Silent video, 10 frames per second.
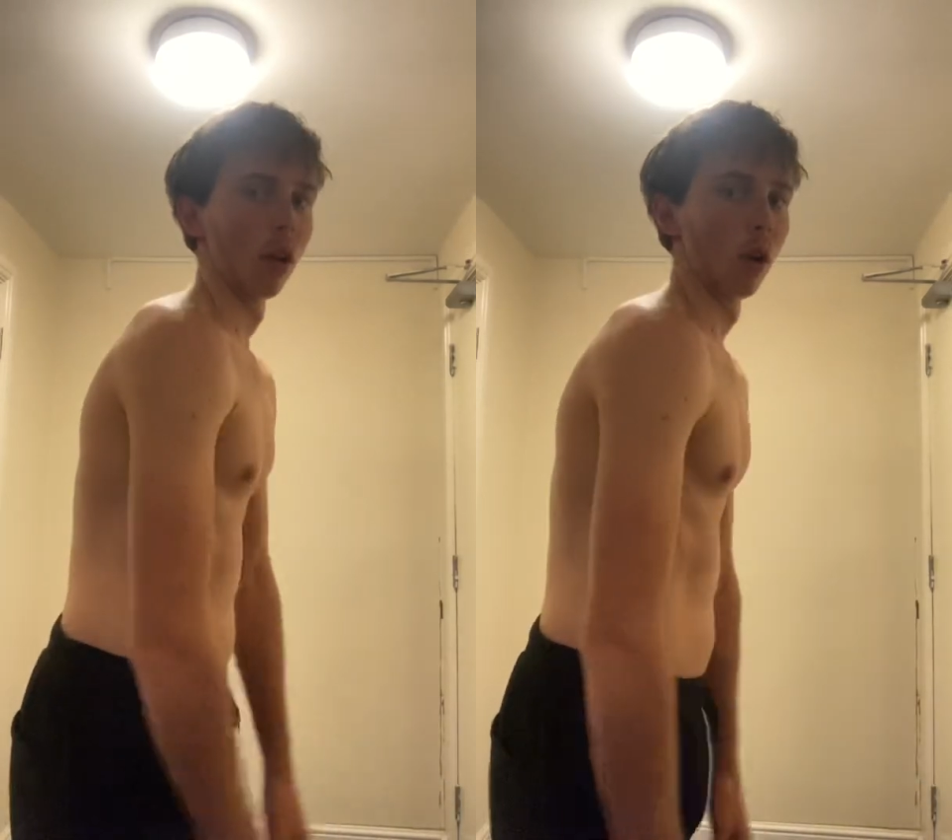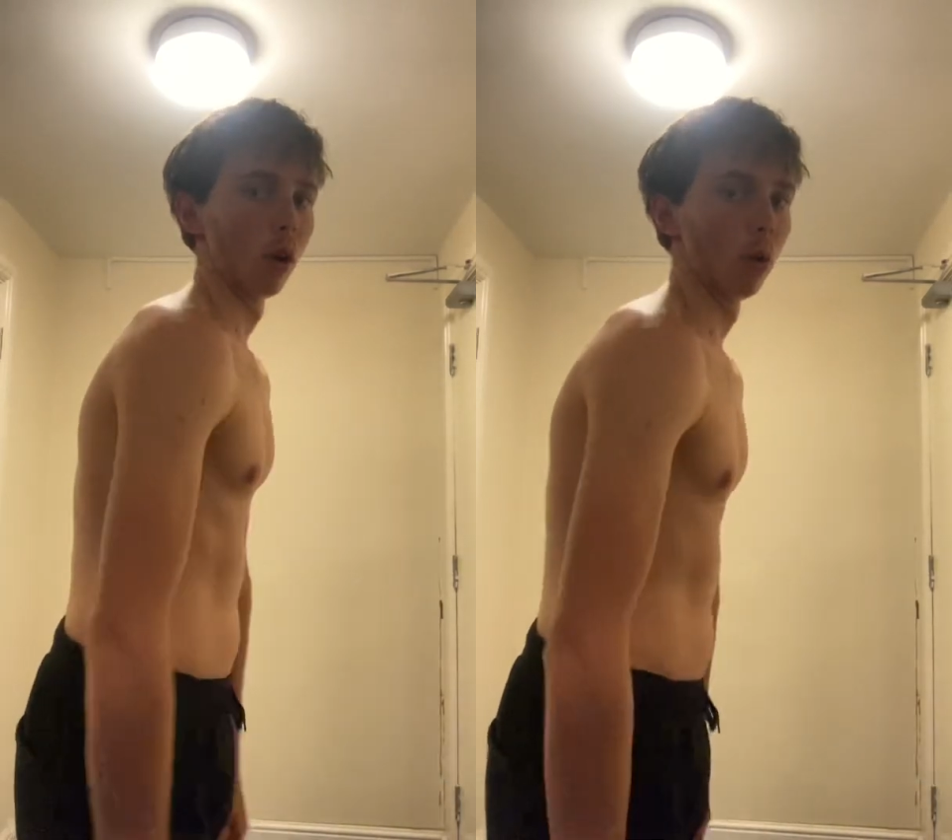
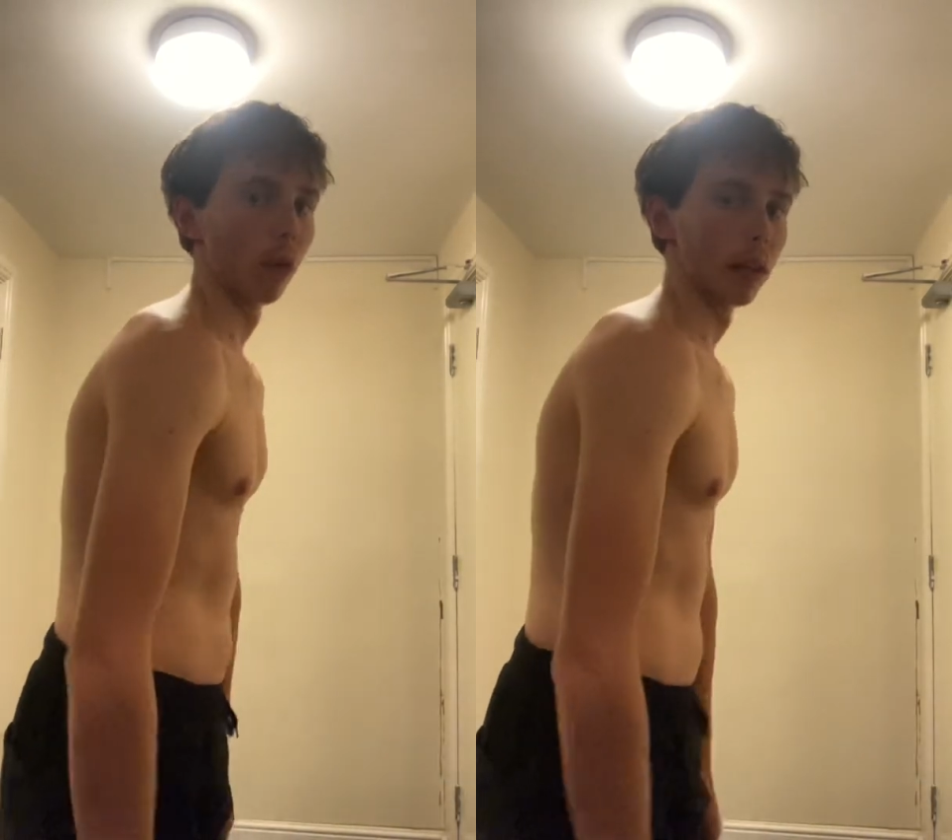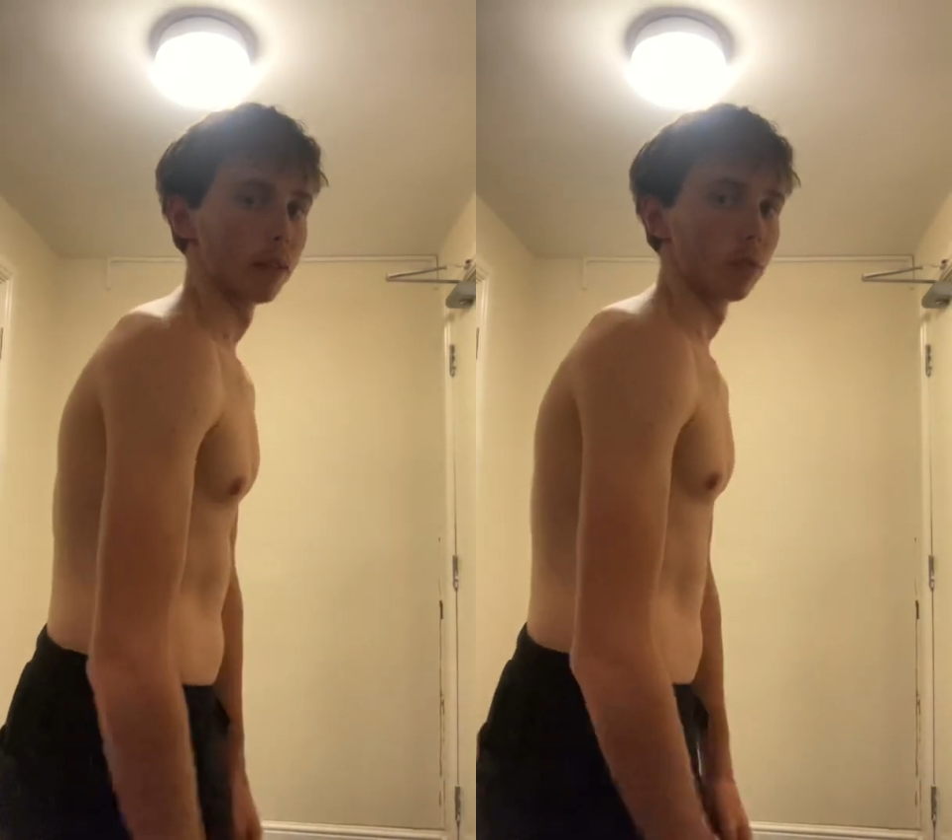
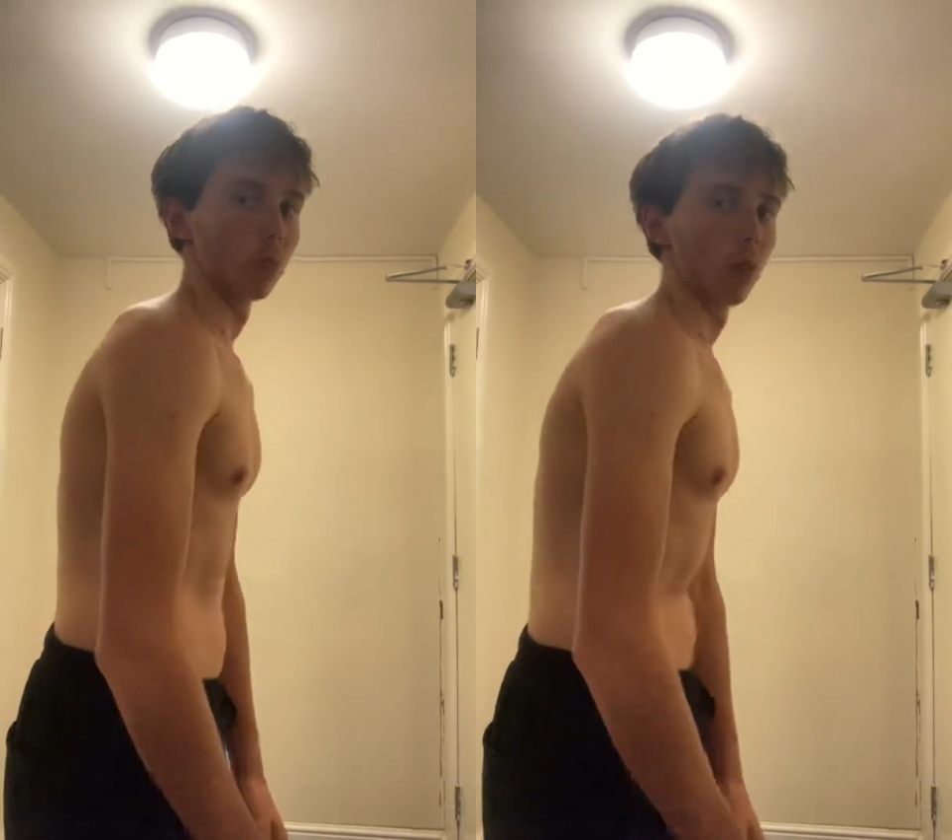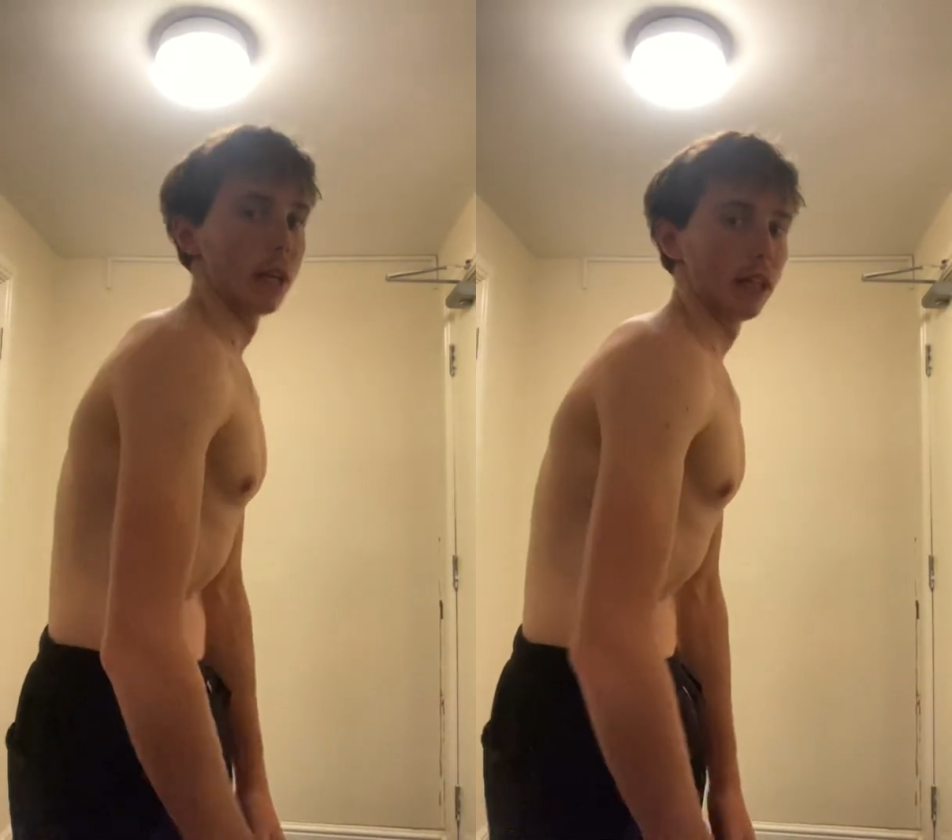always
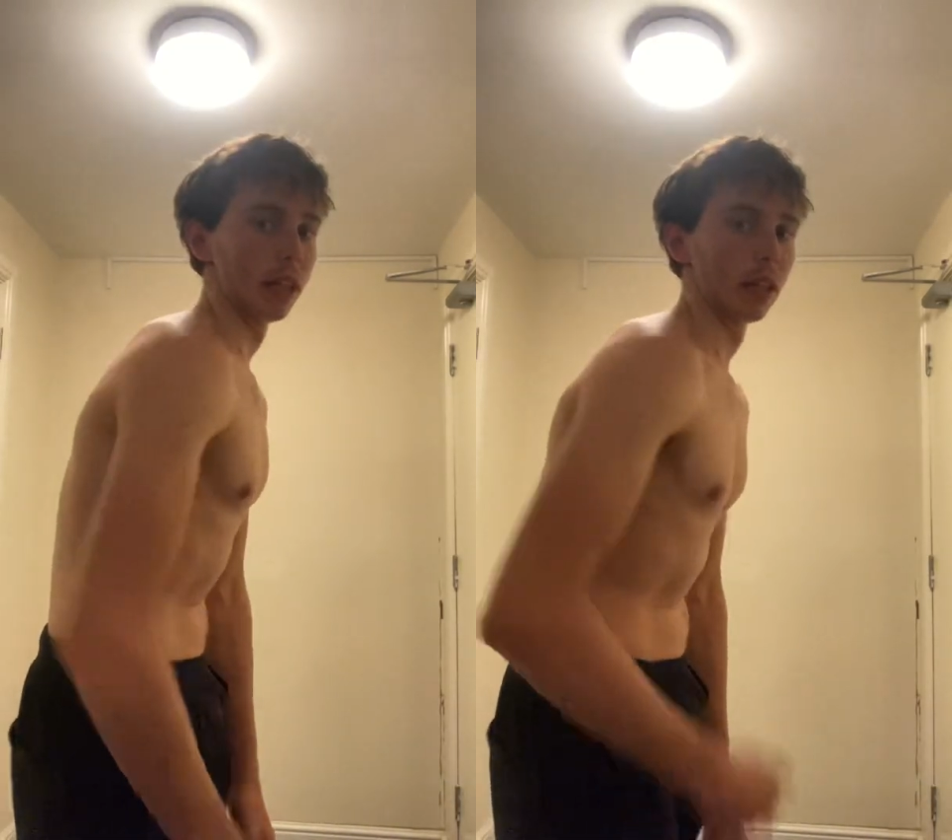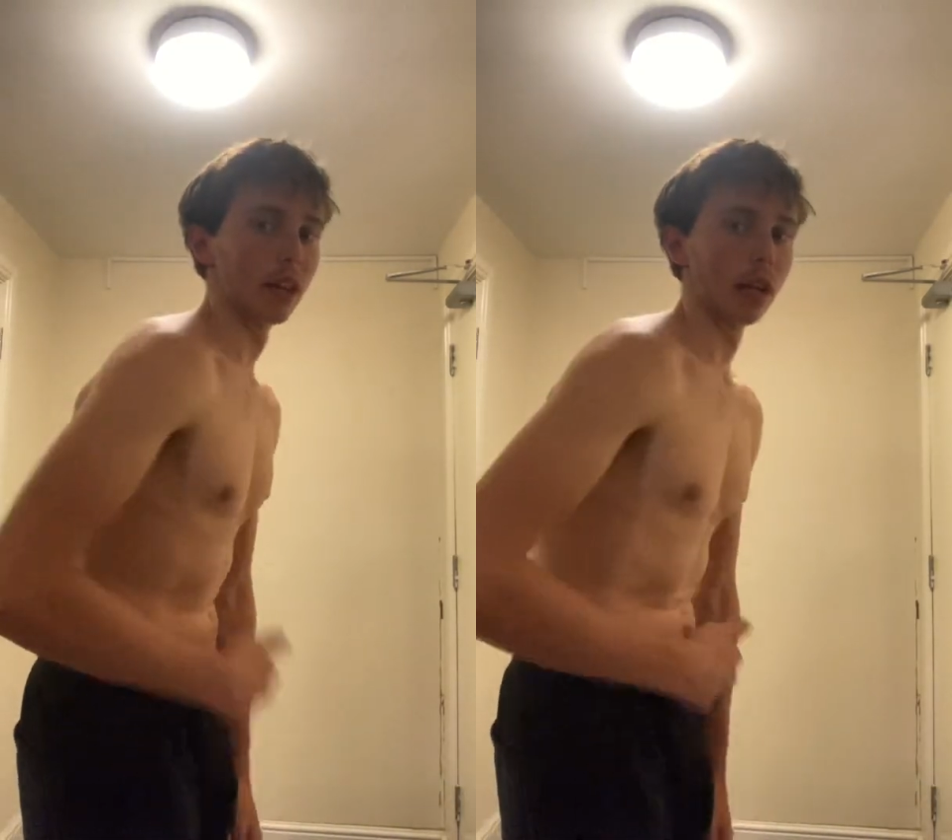weak
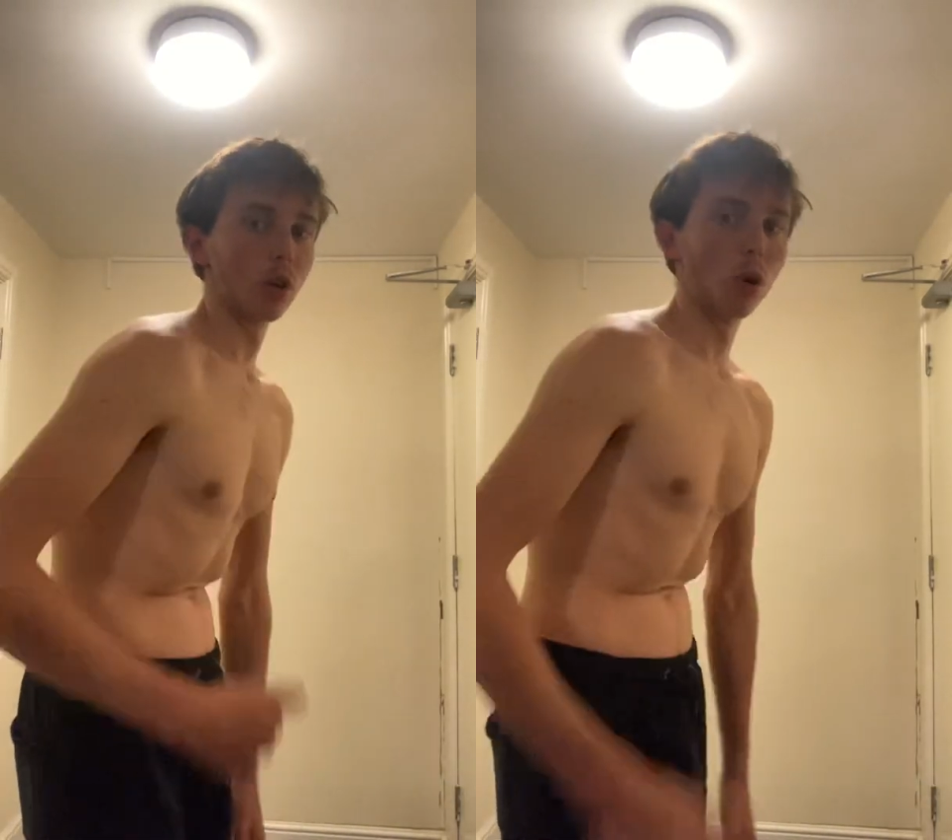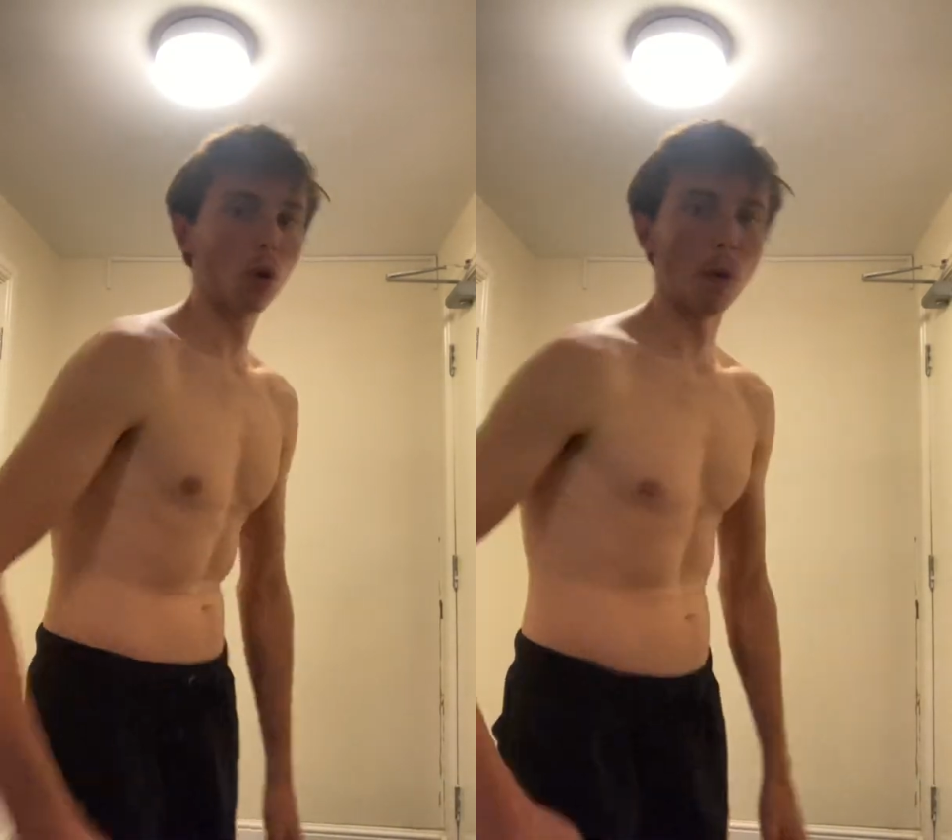in their
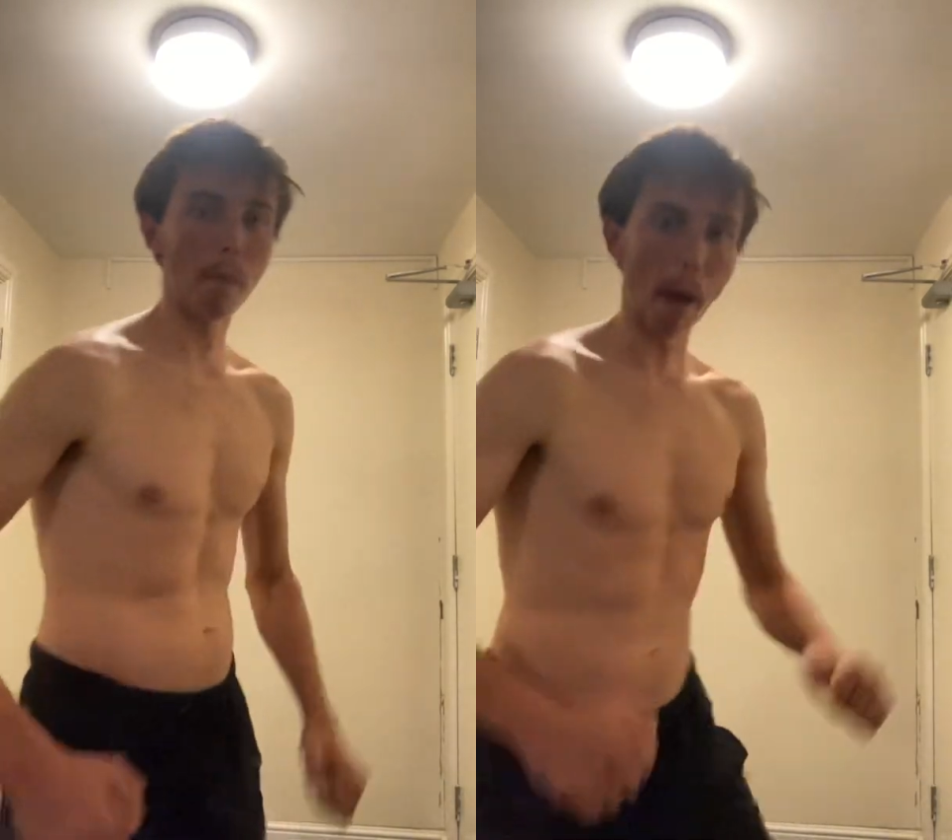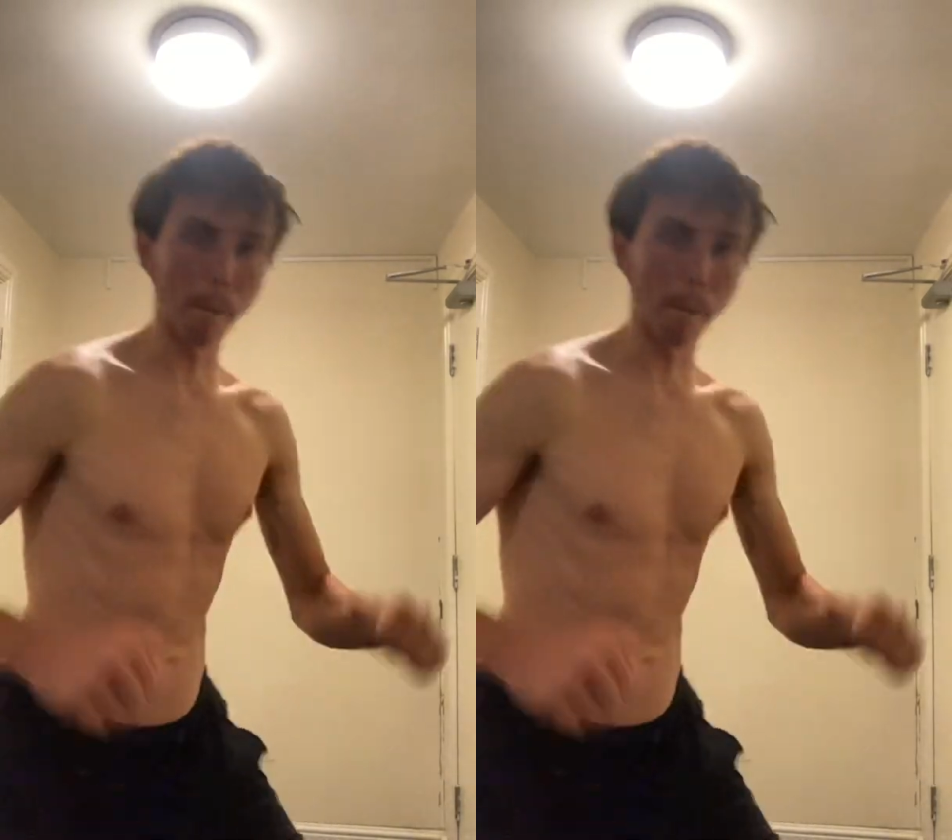core, but